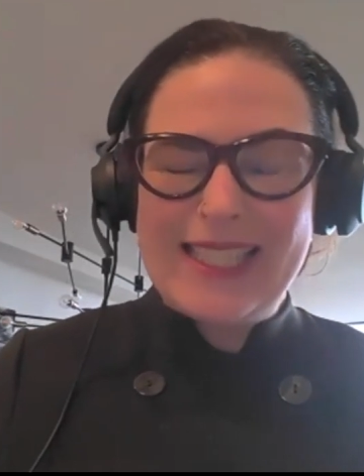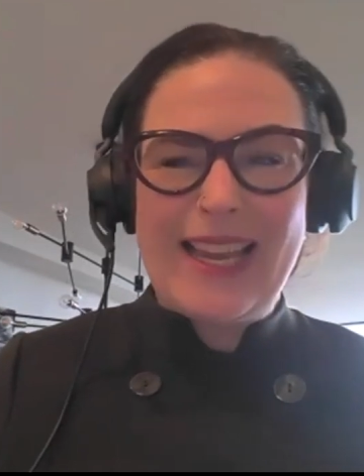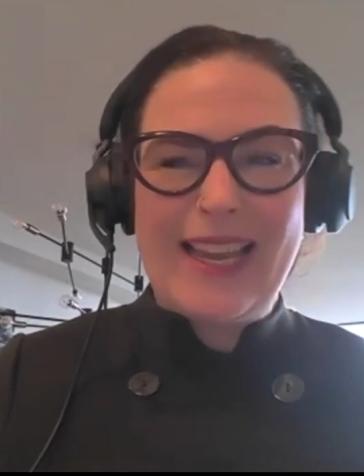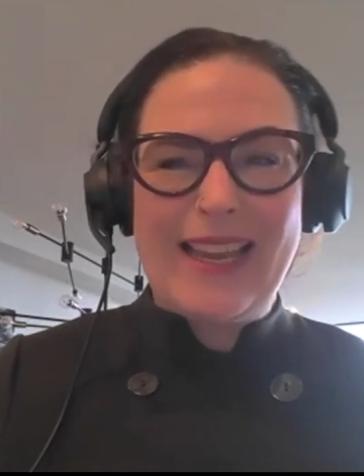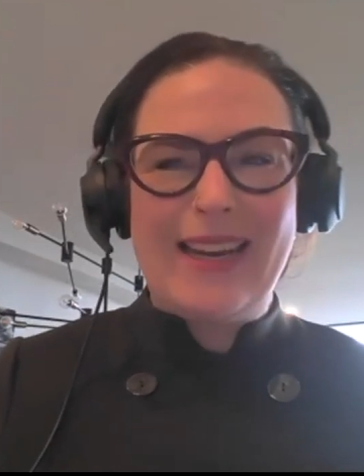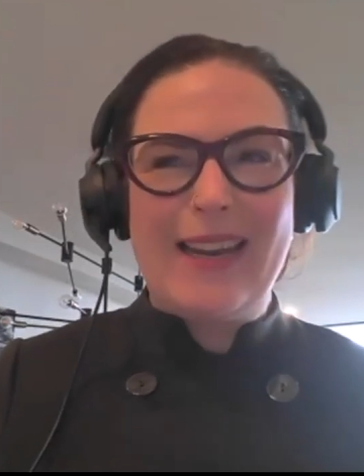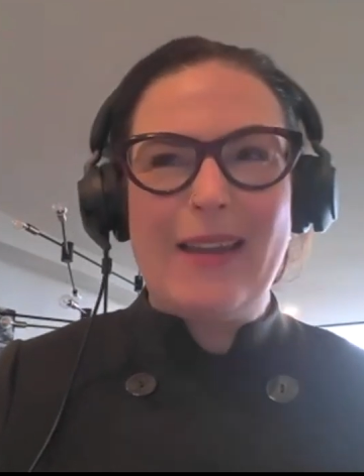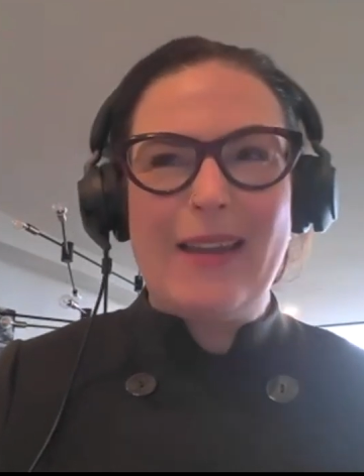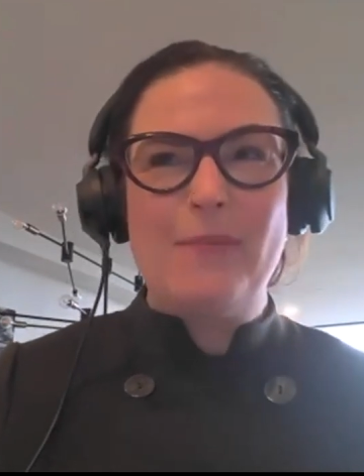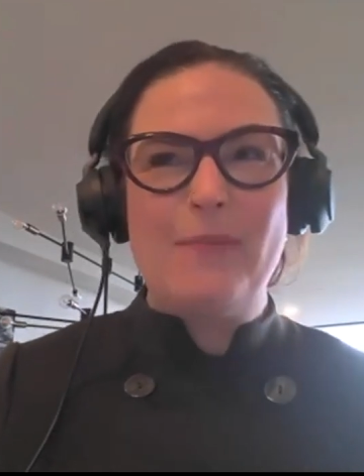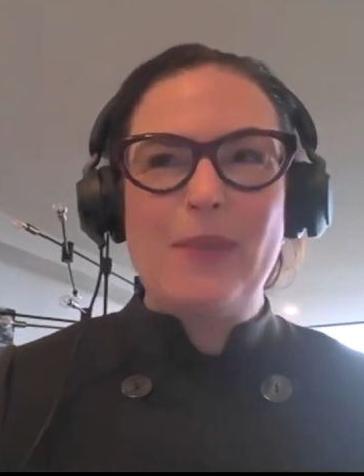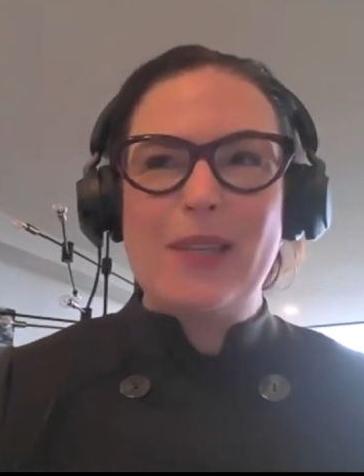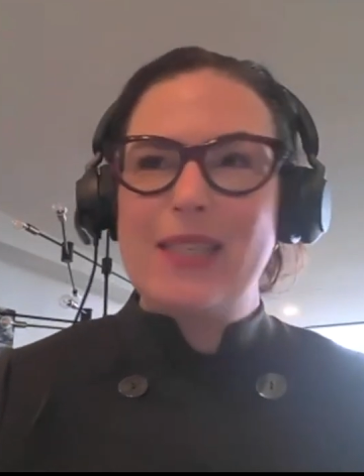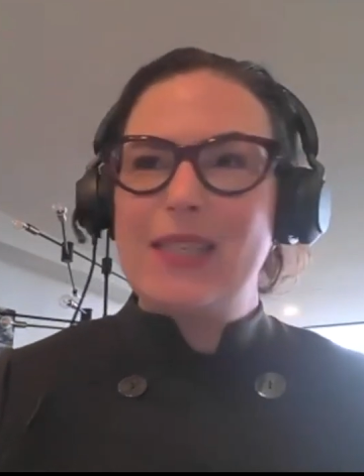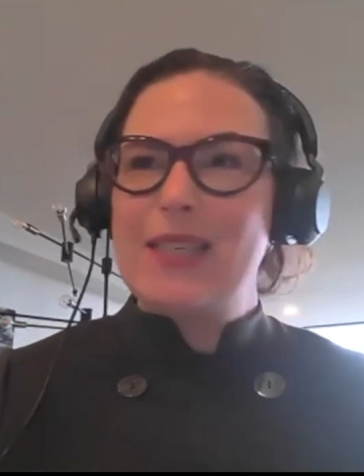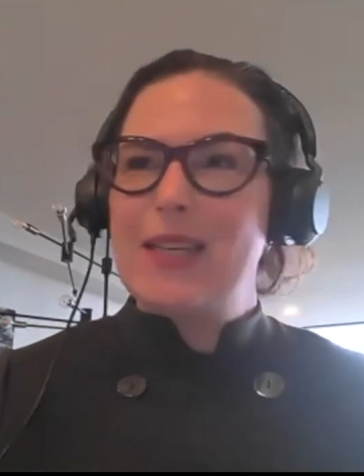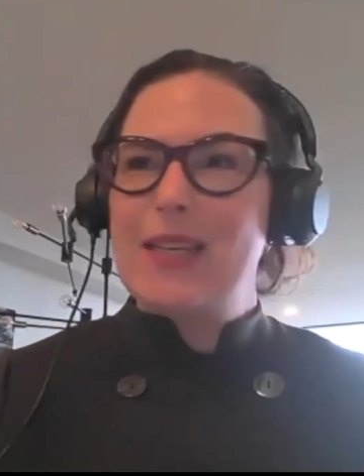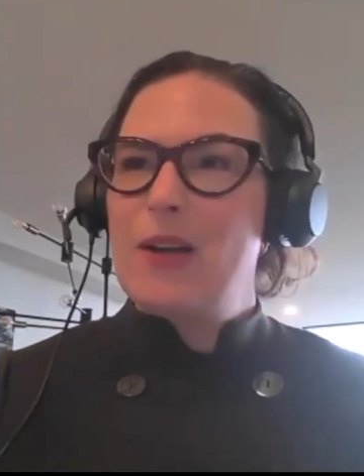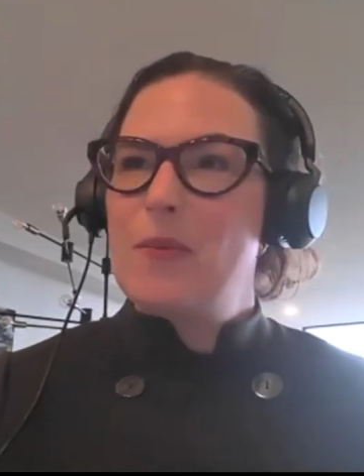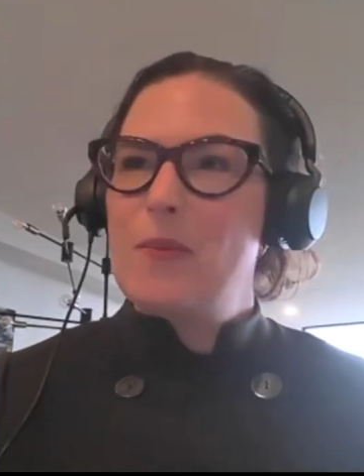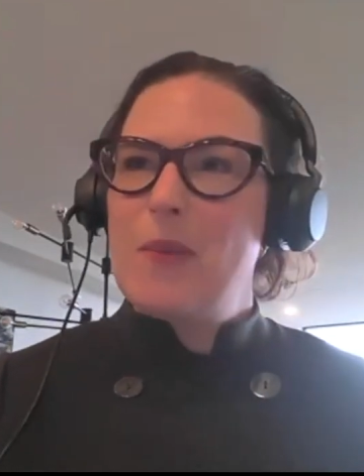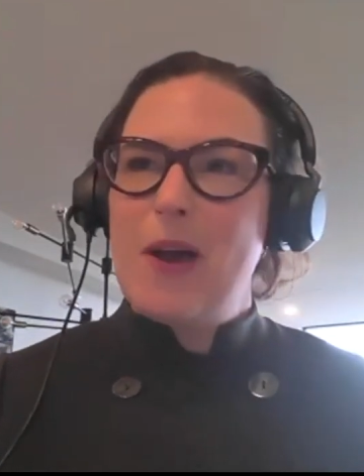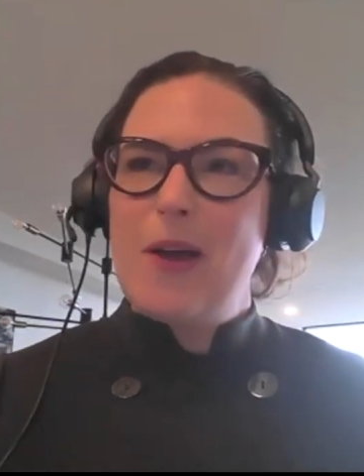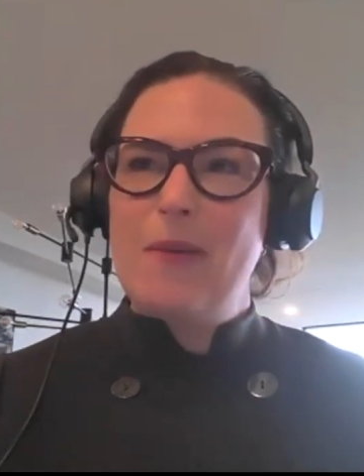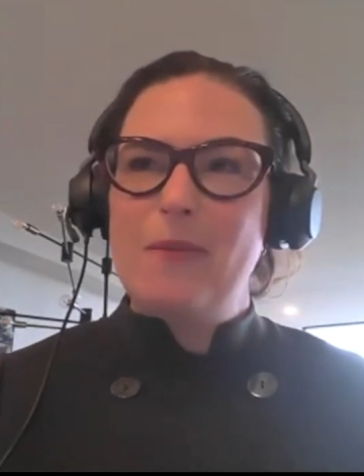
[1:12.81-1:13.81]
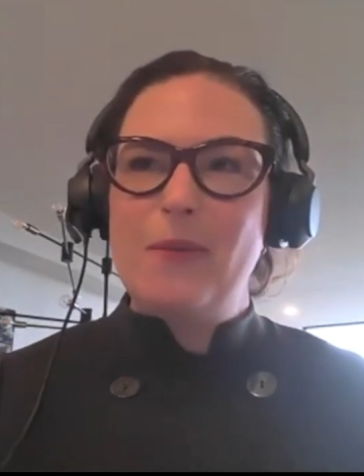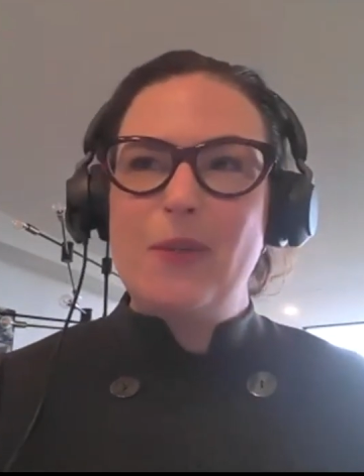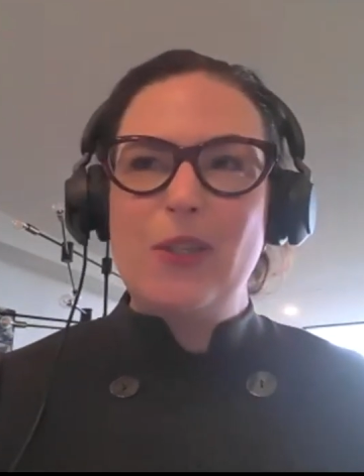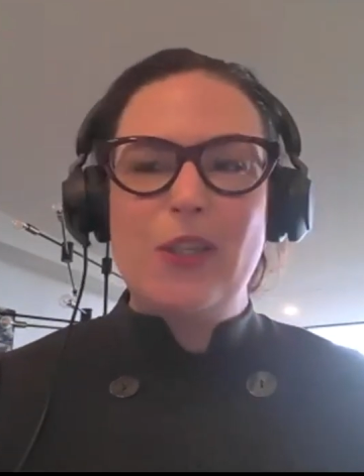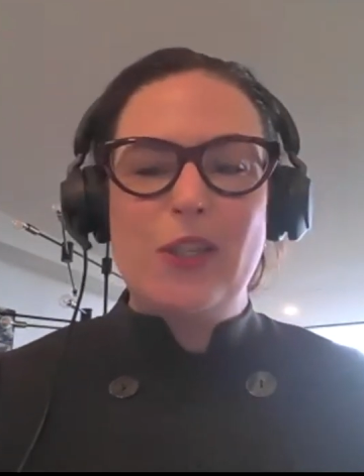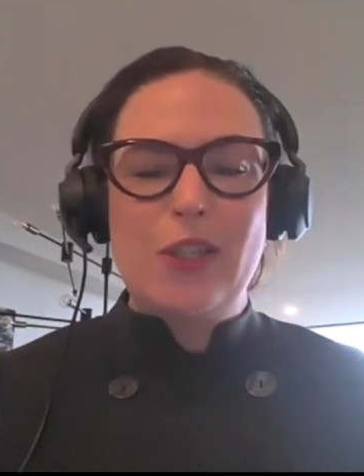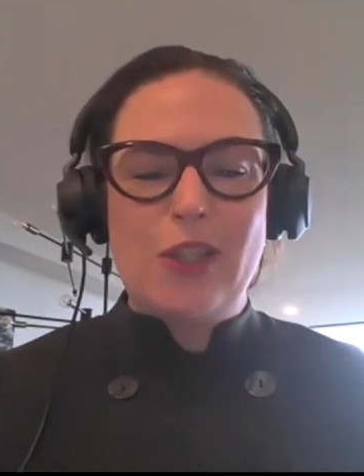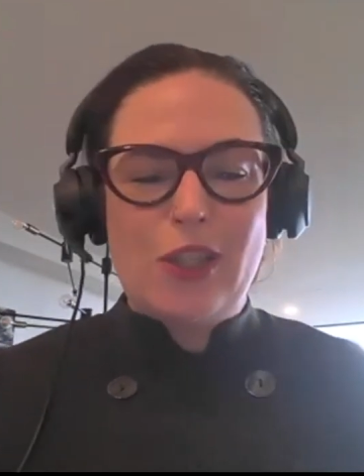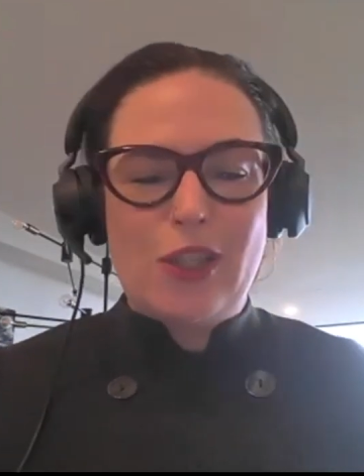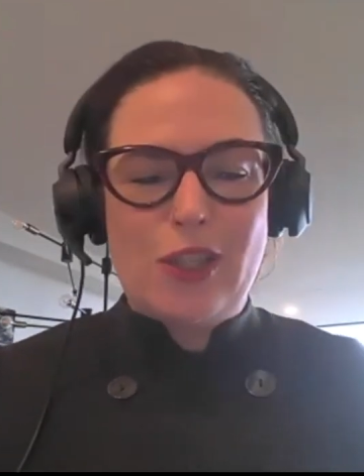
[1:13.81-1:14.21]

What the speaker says: and I'm the single mom to